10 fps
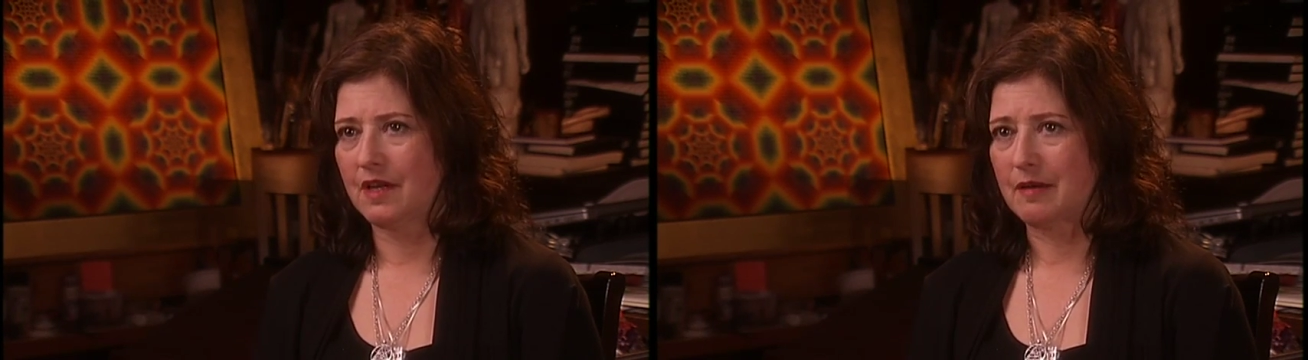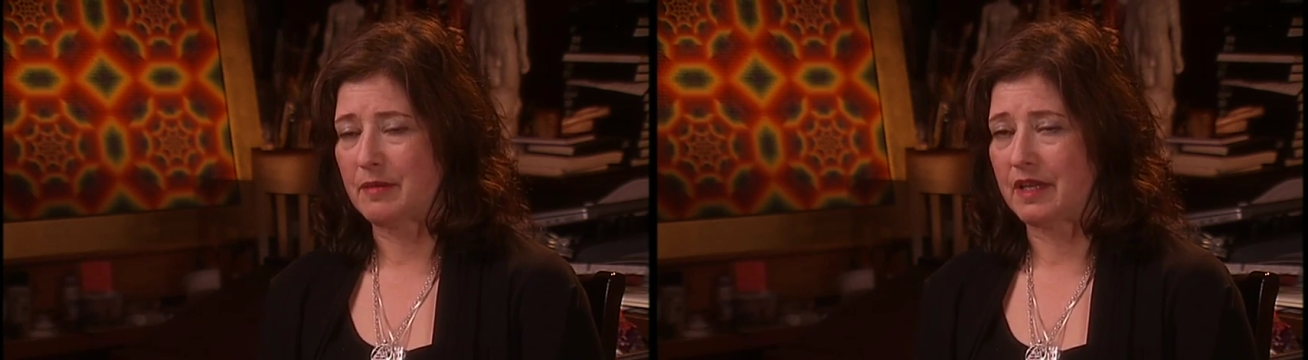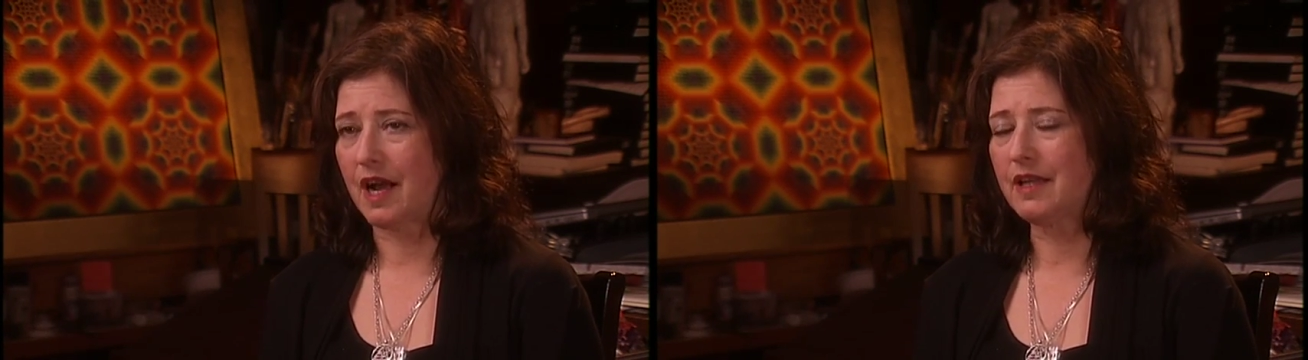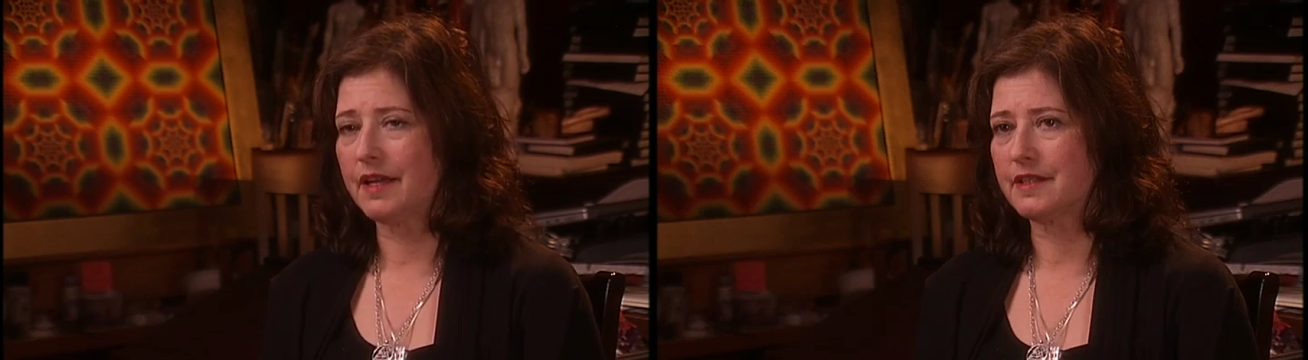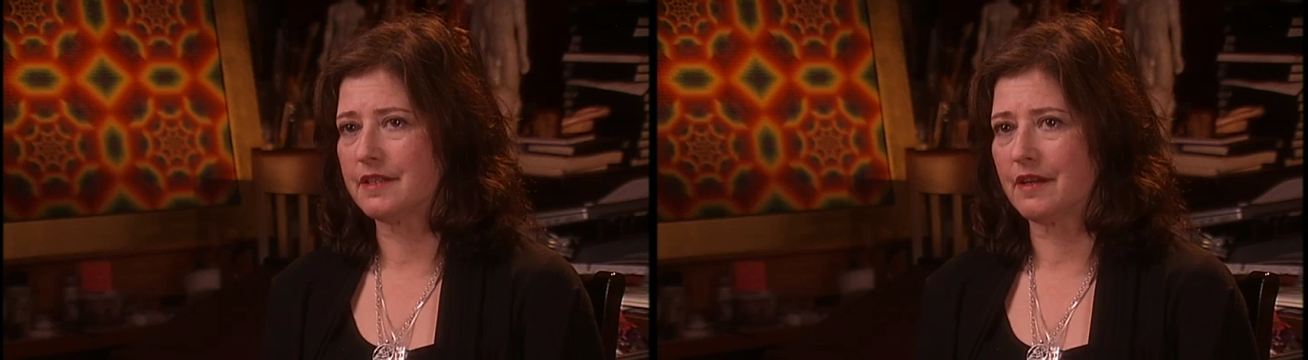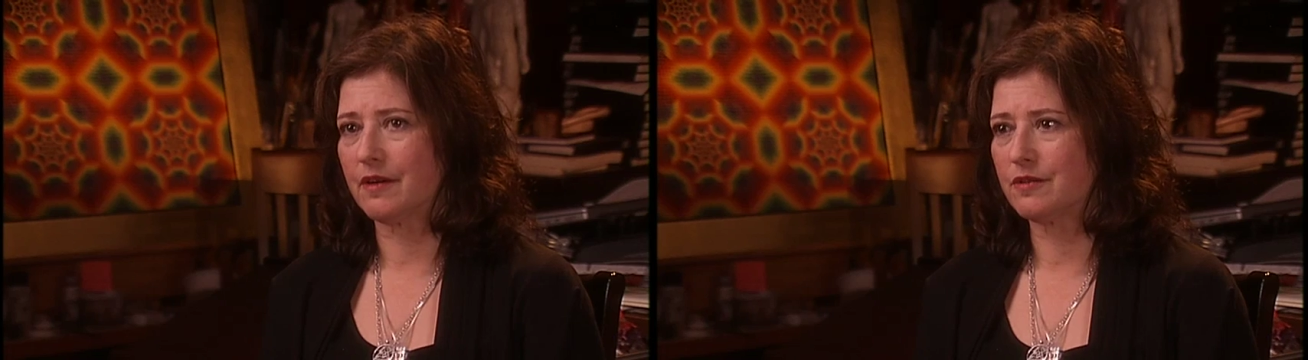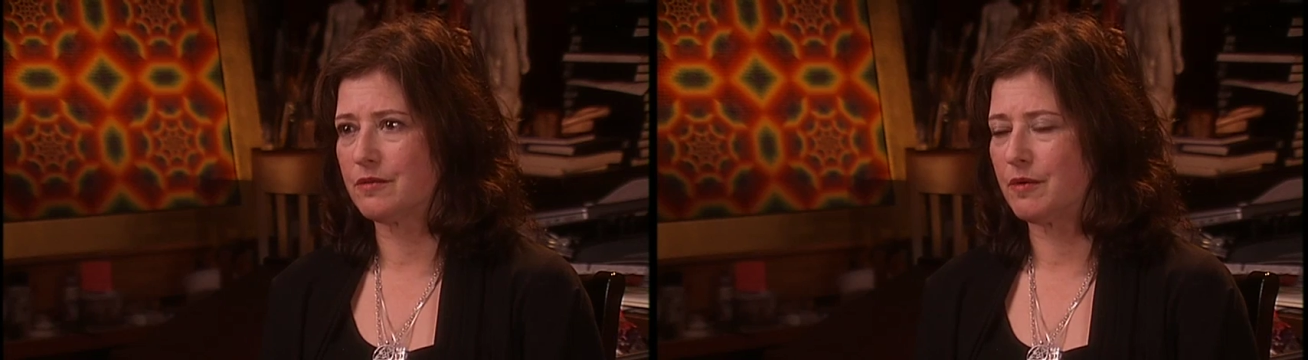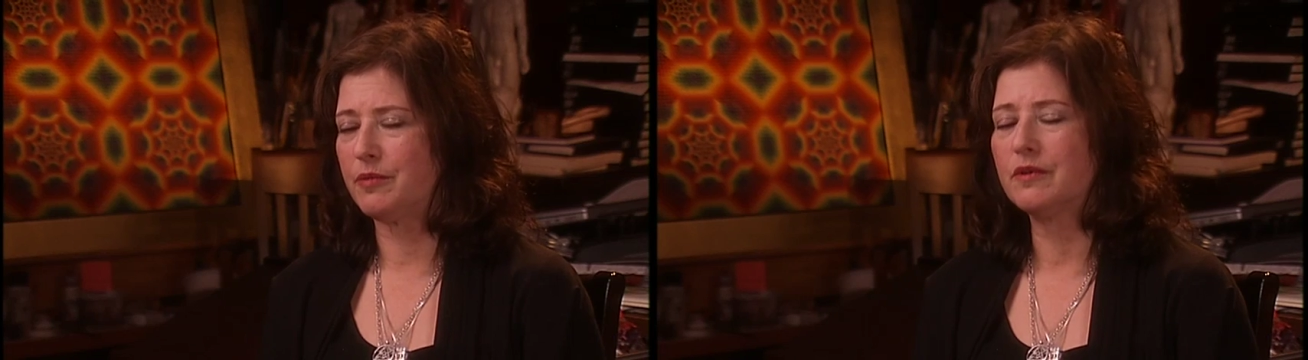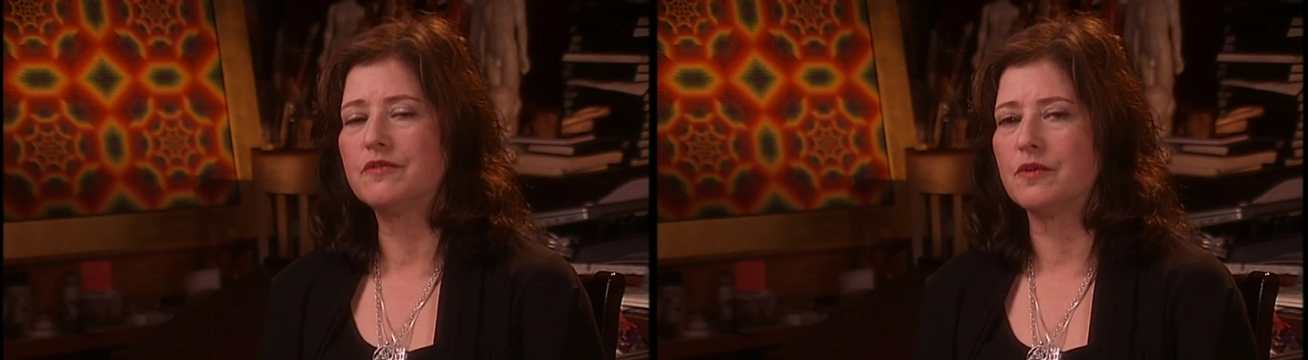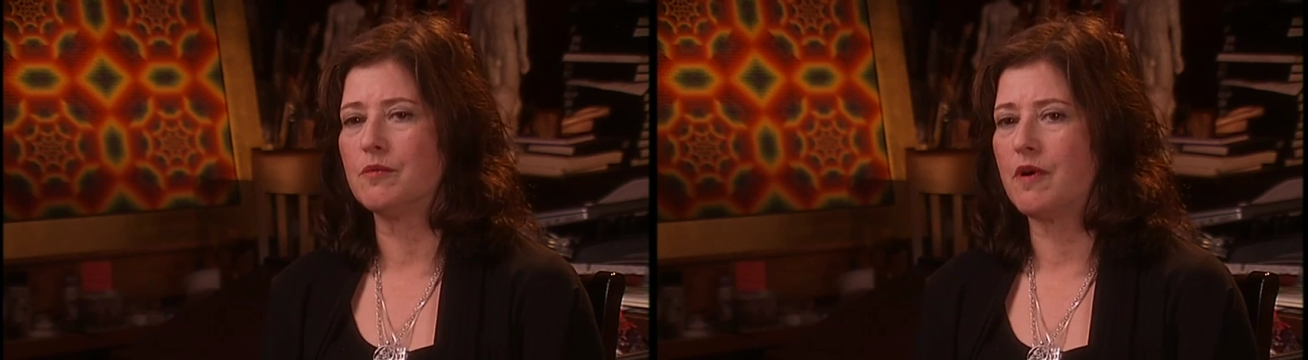I mean, I like to go to a
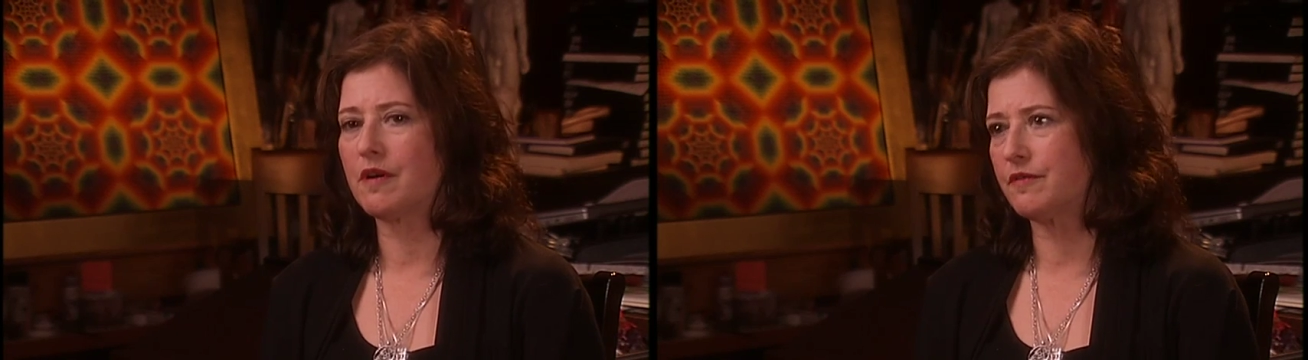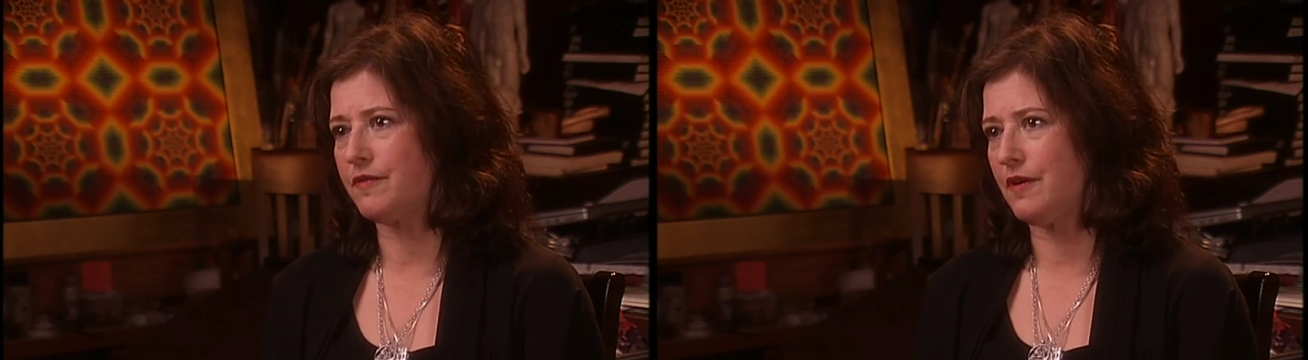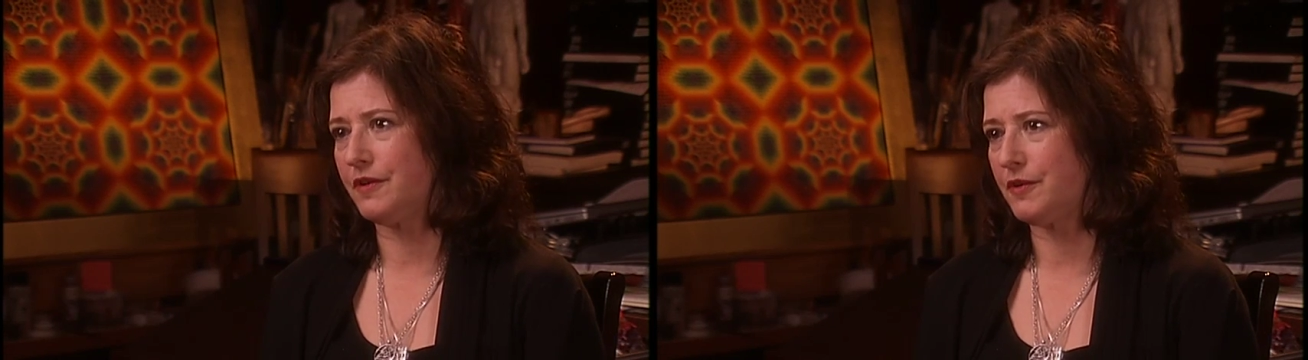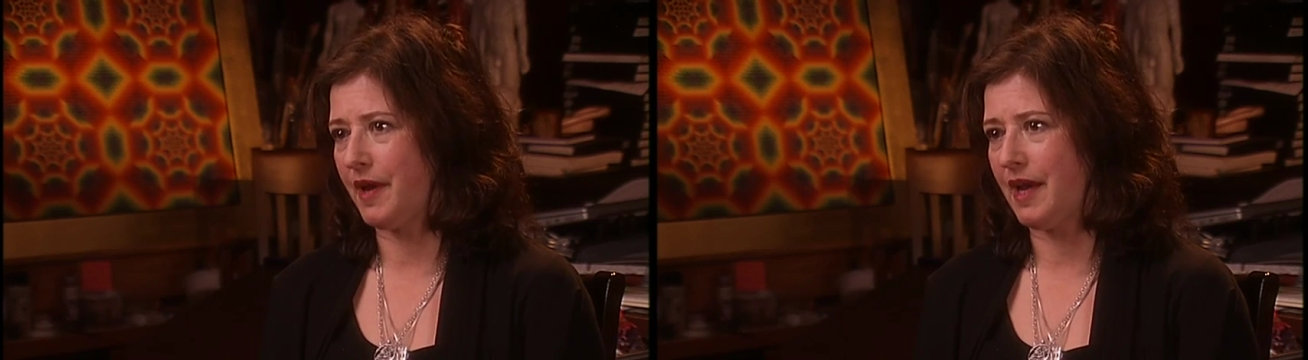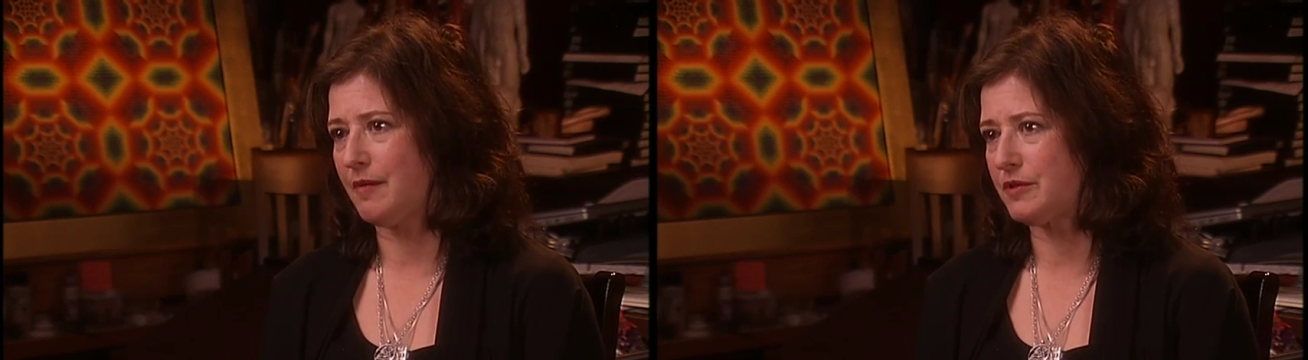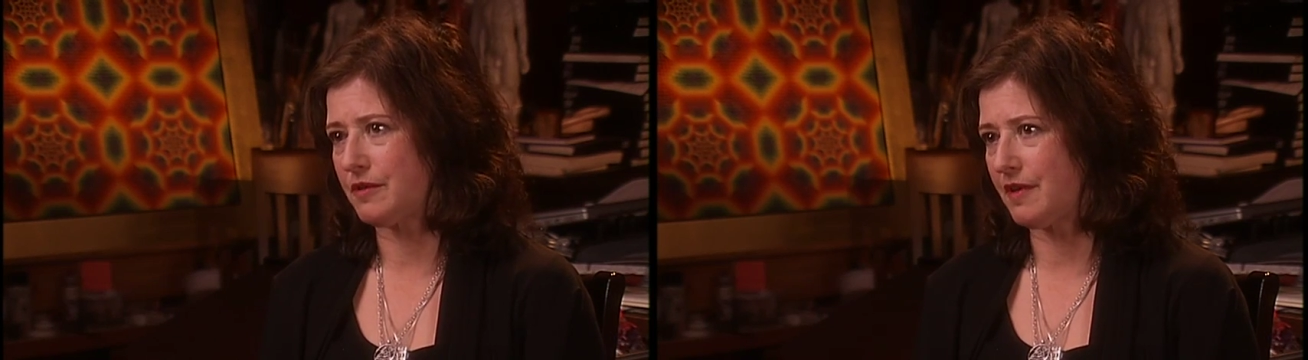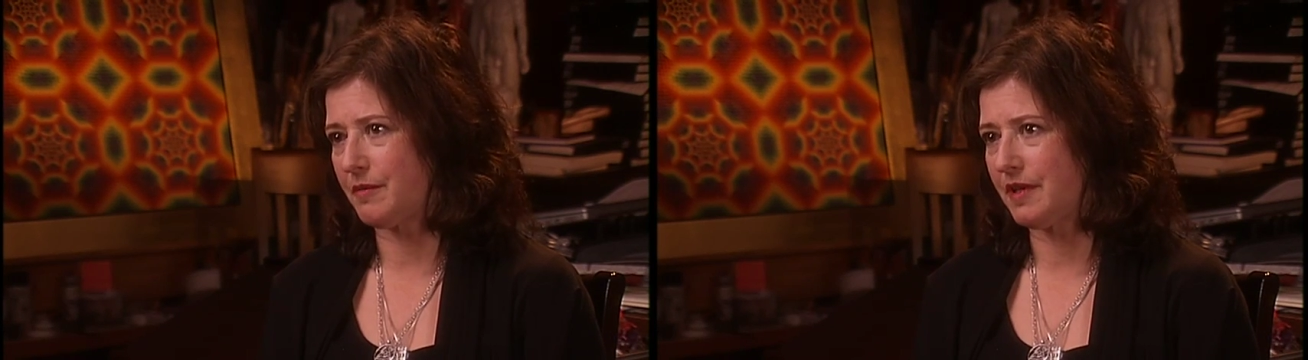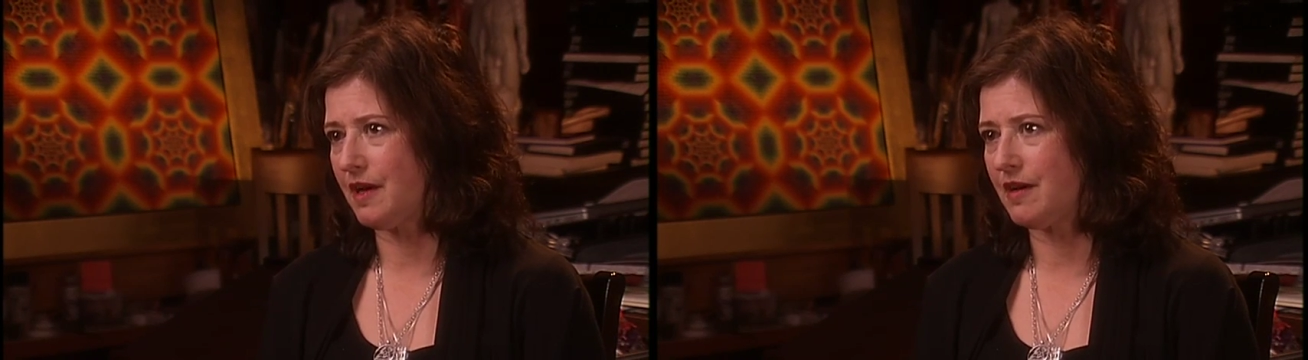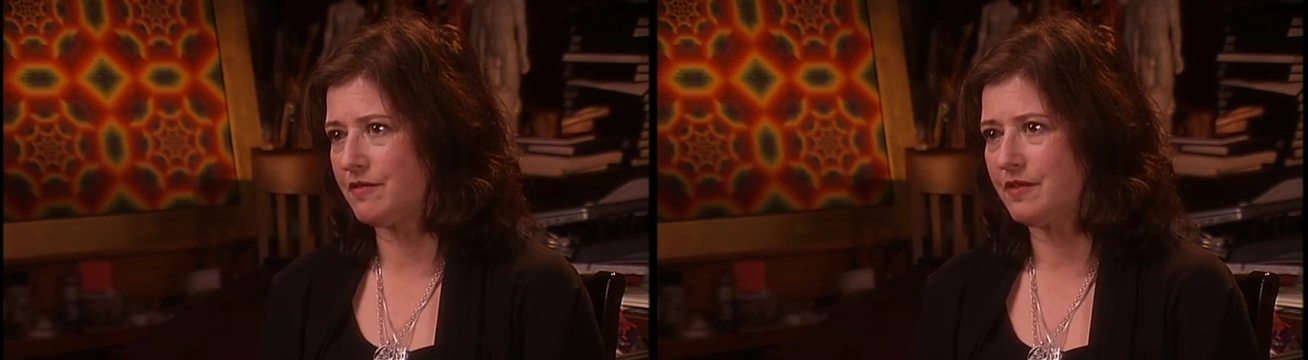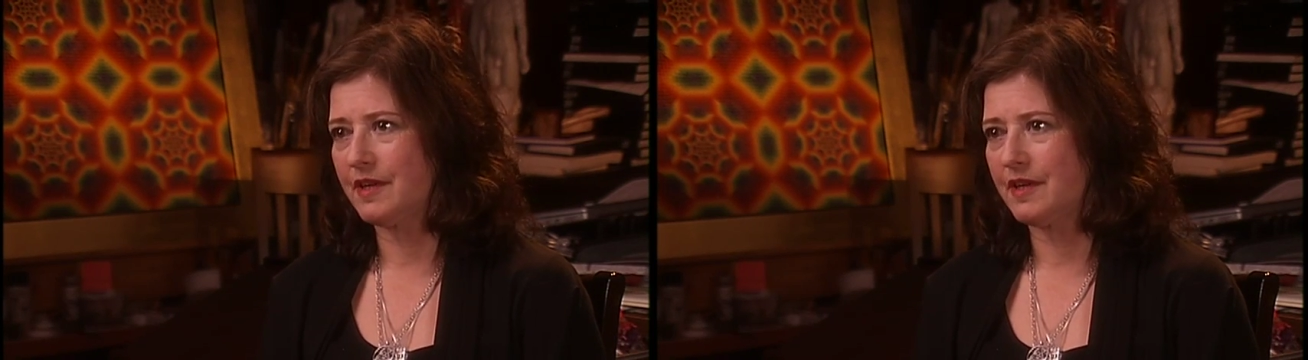beautiful waterfall in New Hampshire that we love.